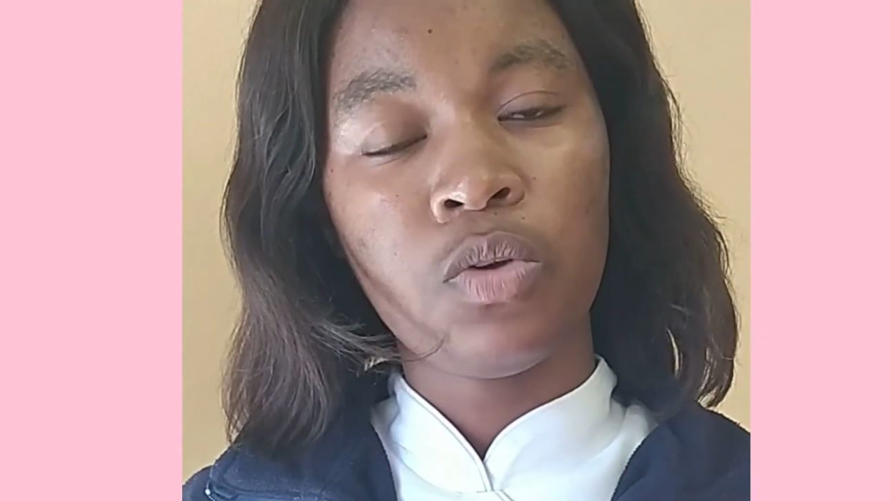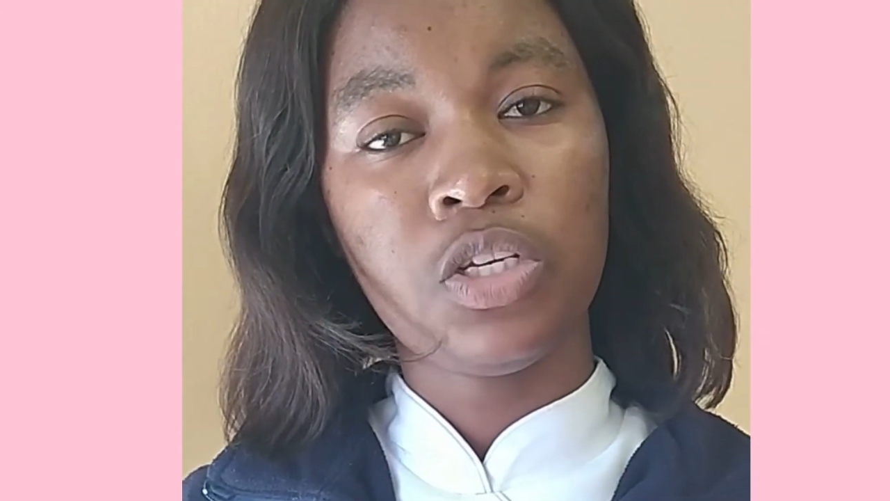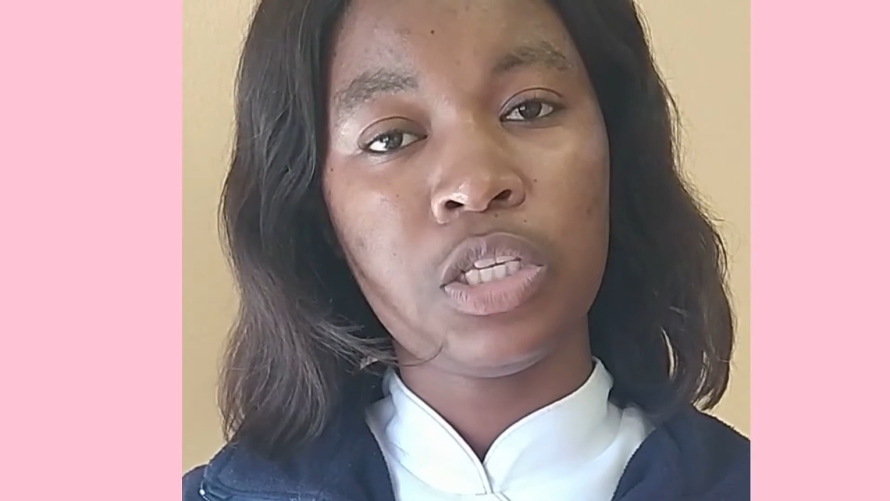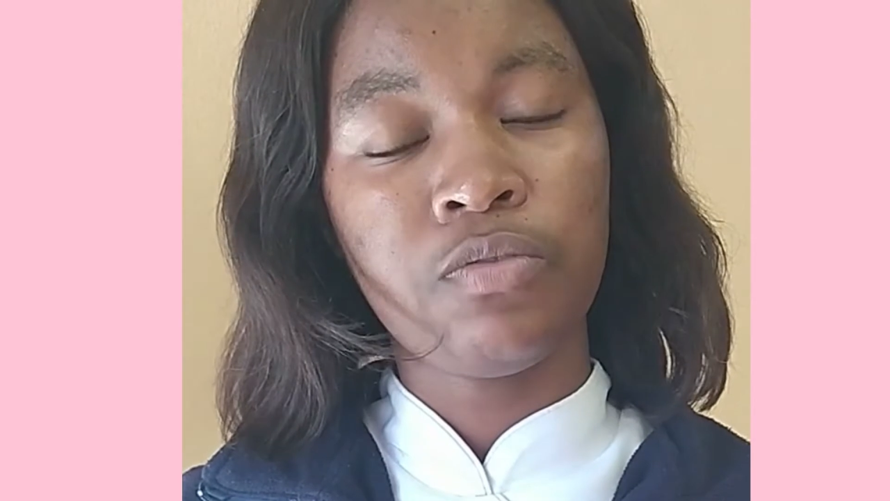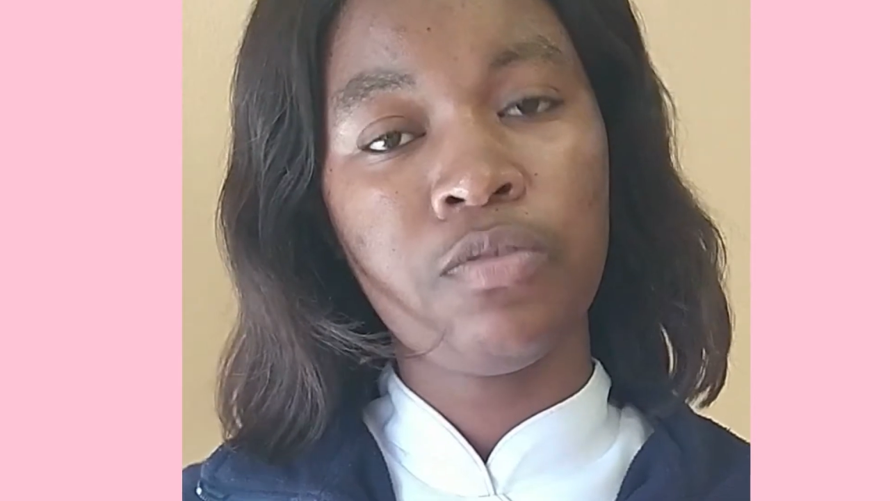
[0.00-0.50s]

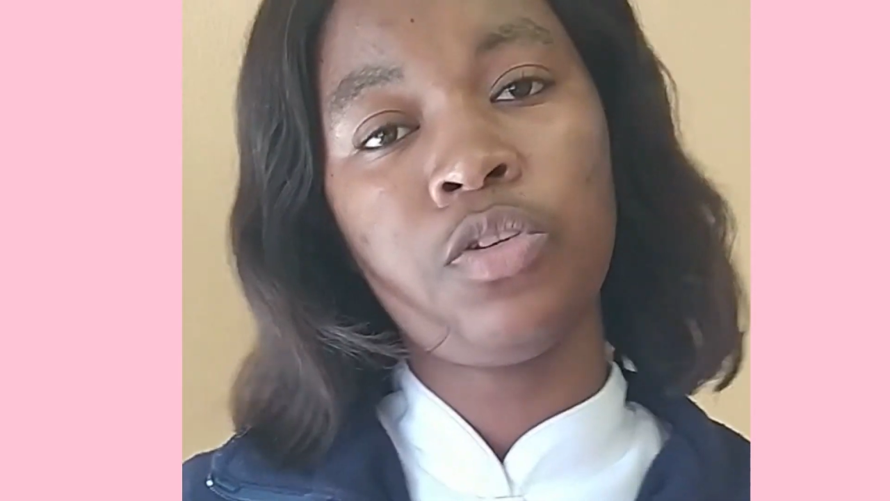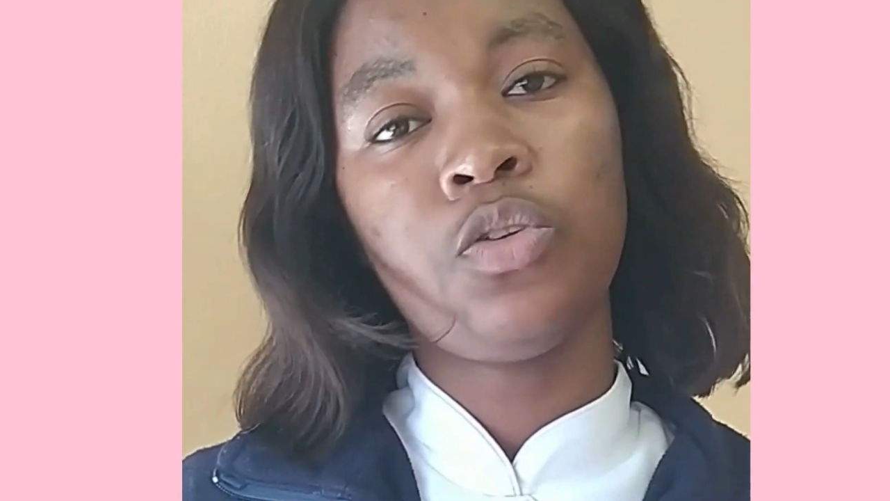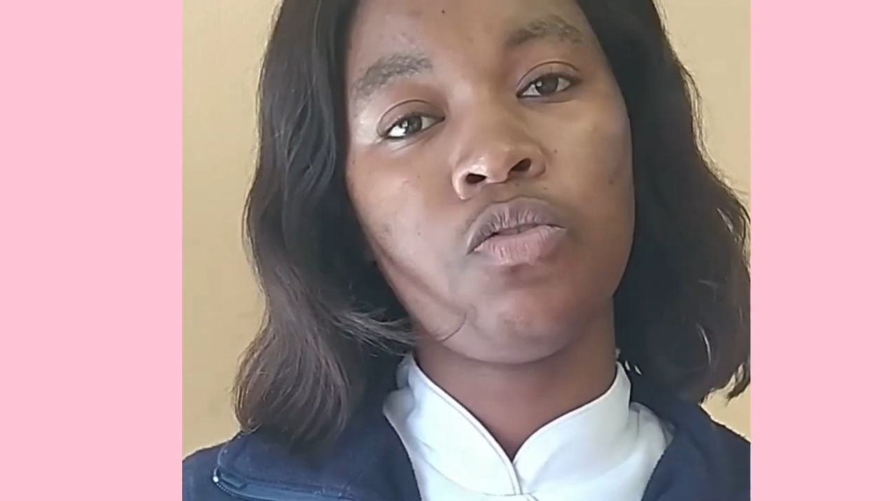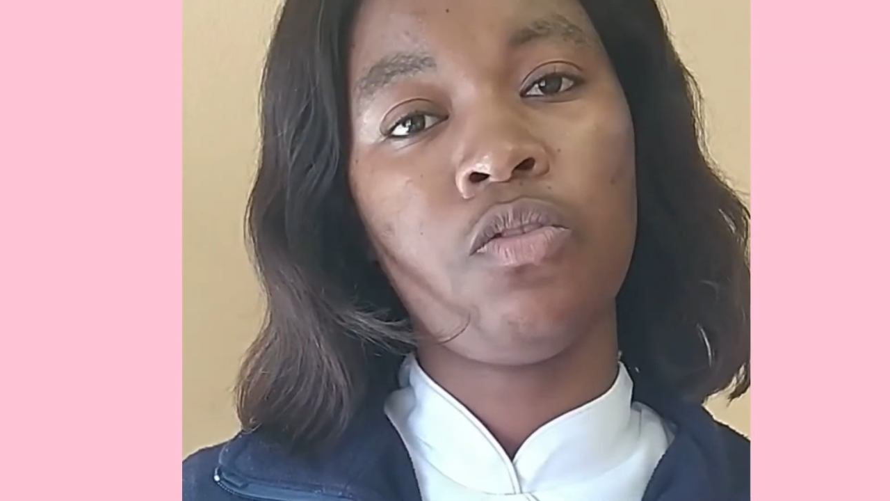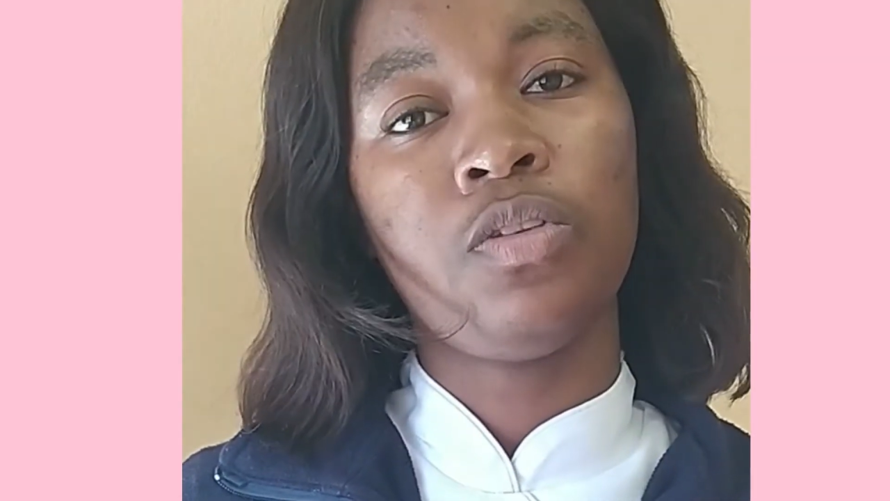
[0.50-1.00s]
which is
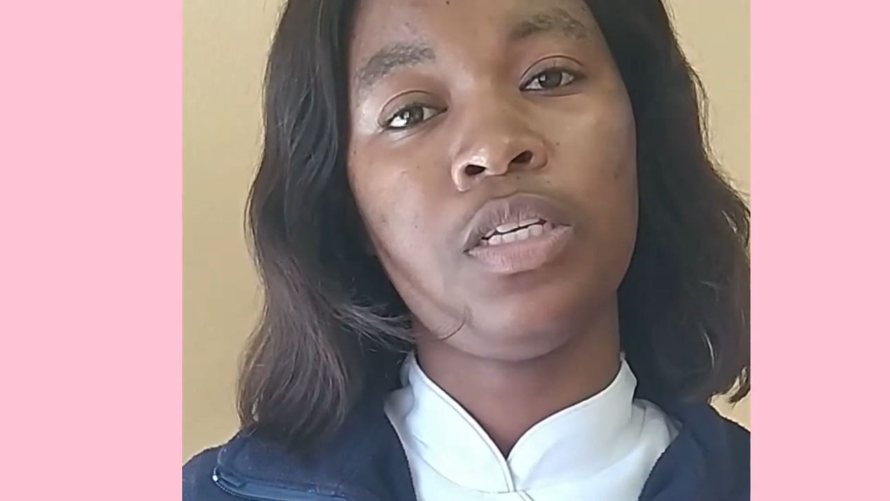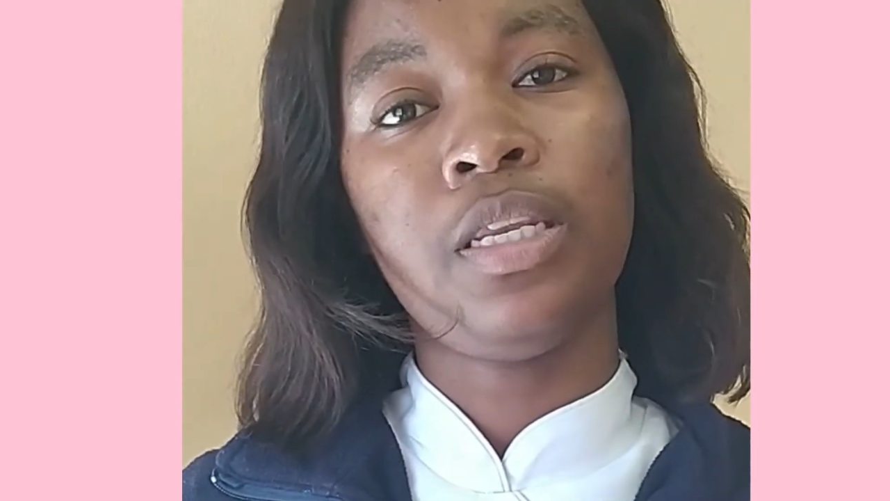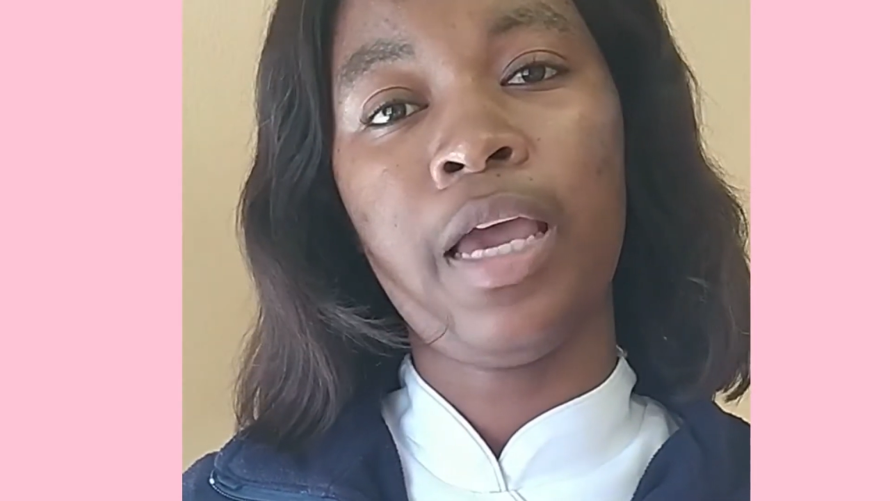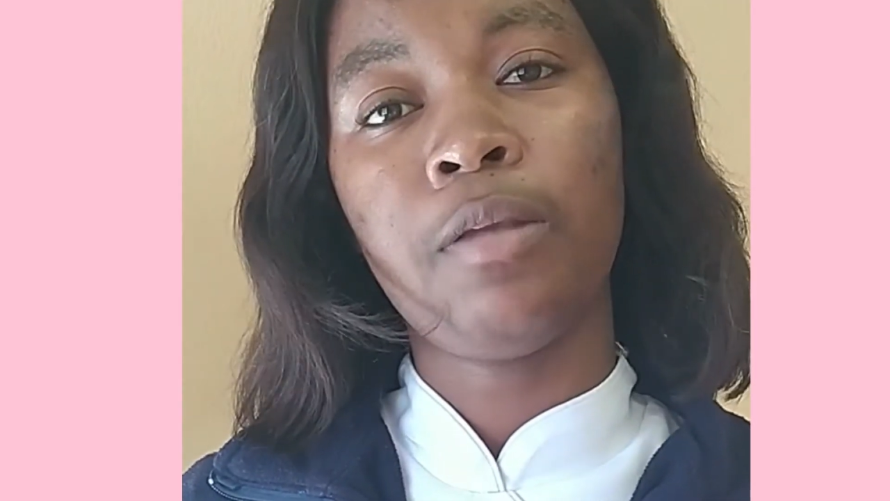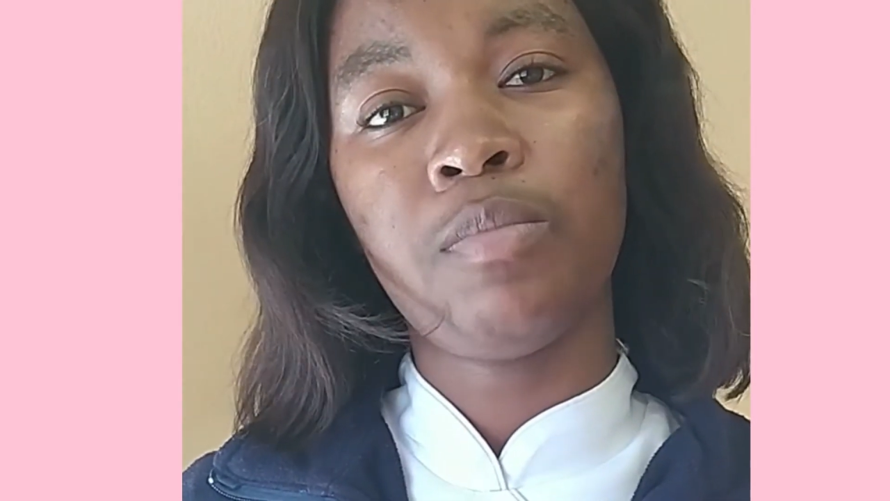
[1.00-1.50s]
50 to
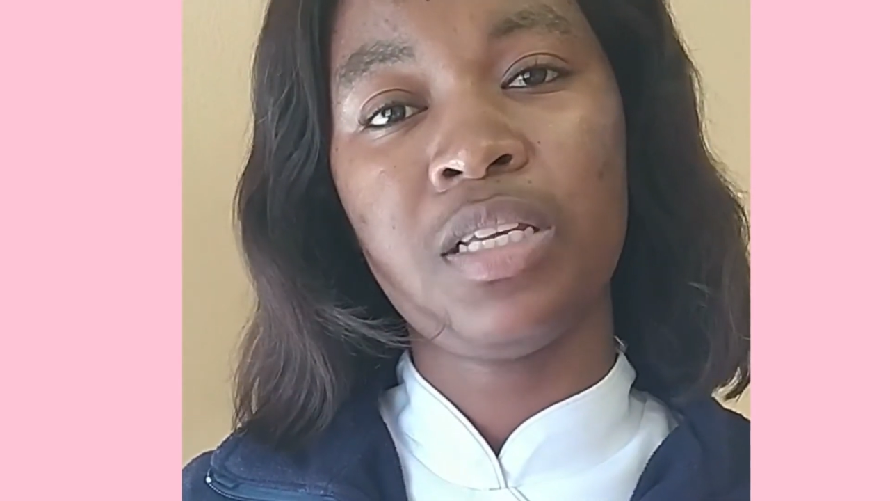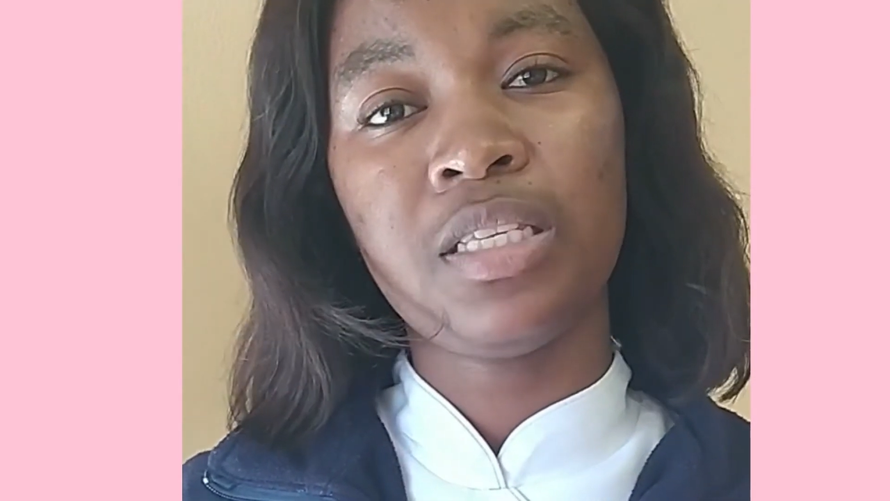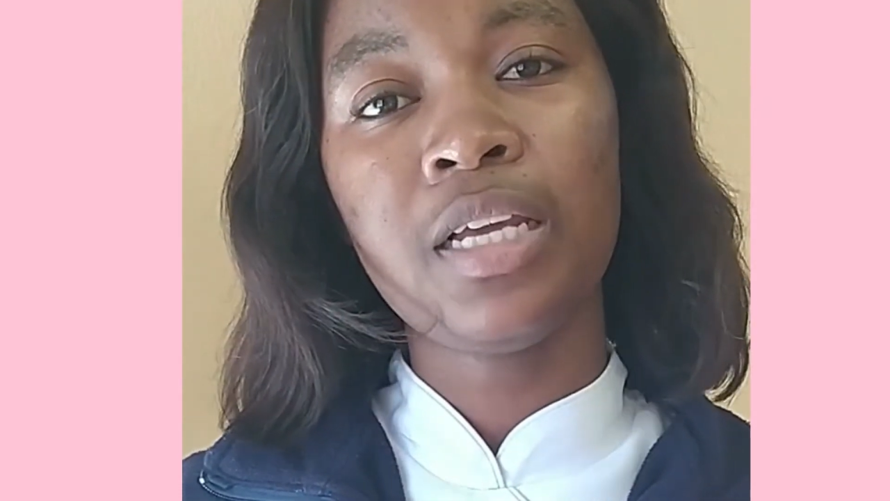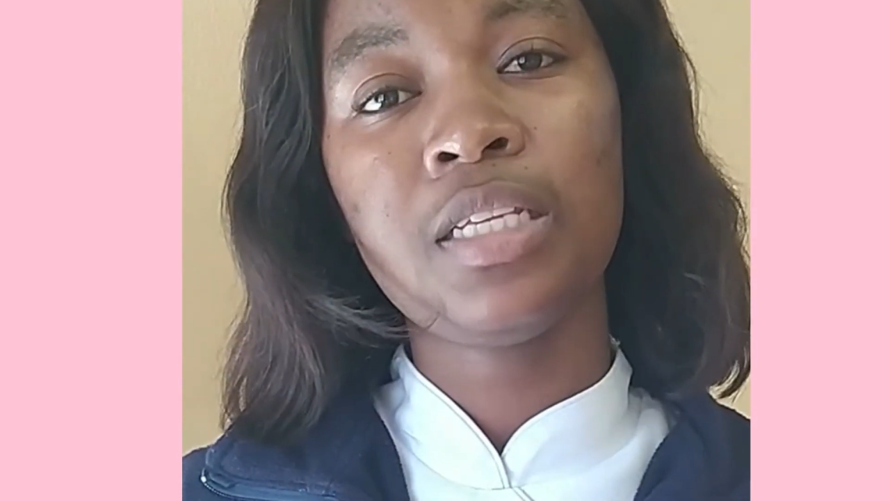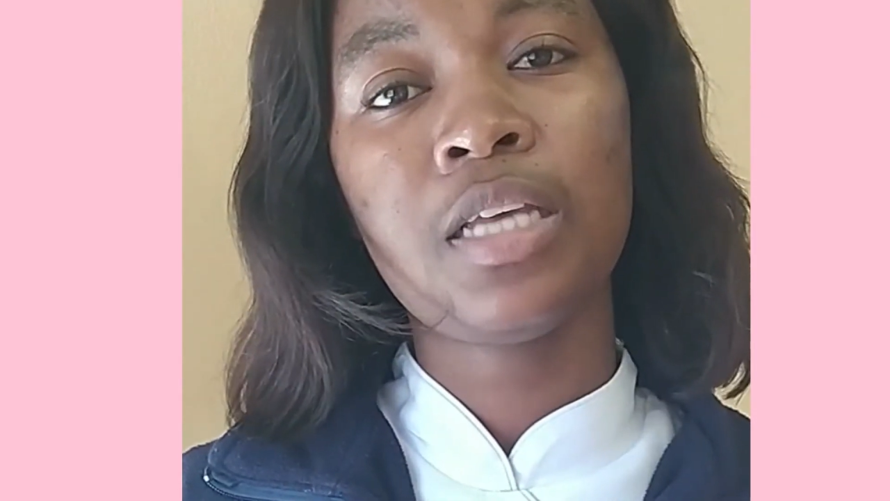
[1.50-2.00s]

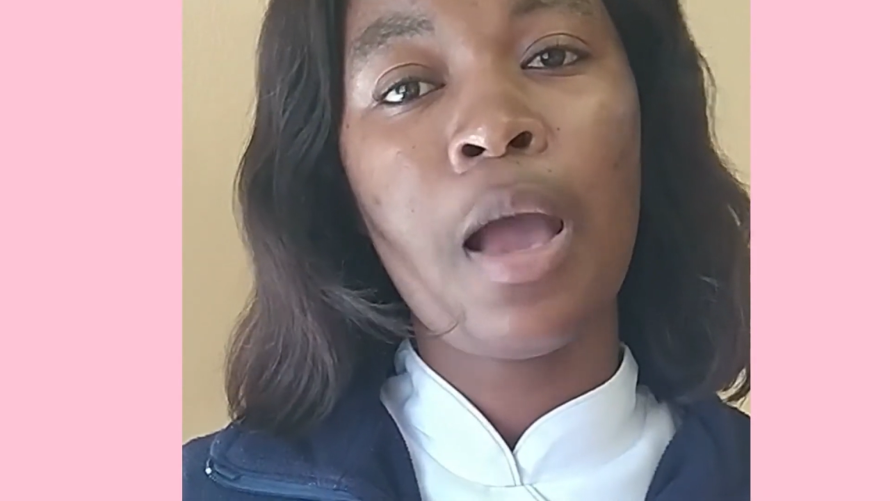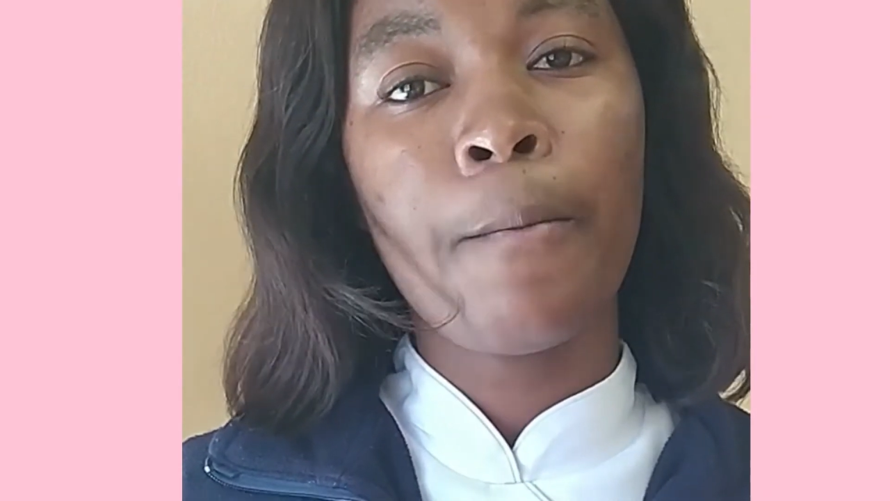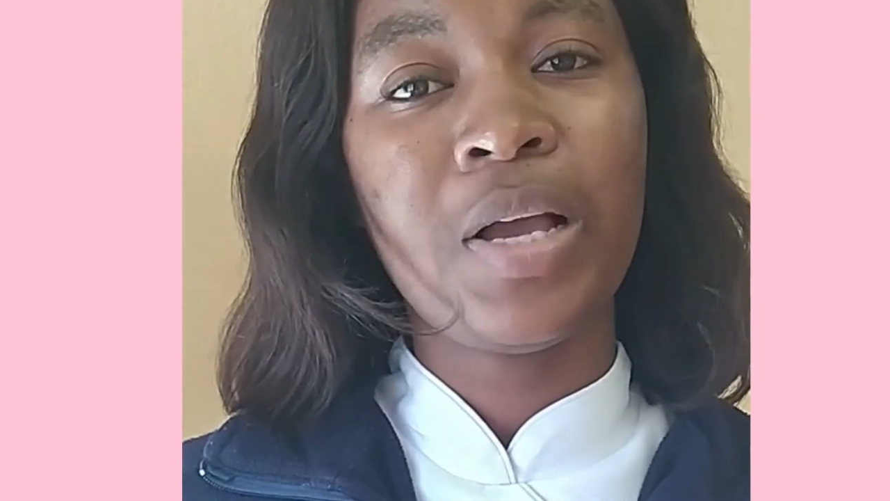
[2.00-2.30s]
59%.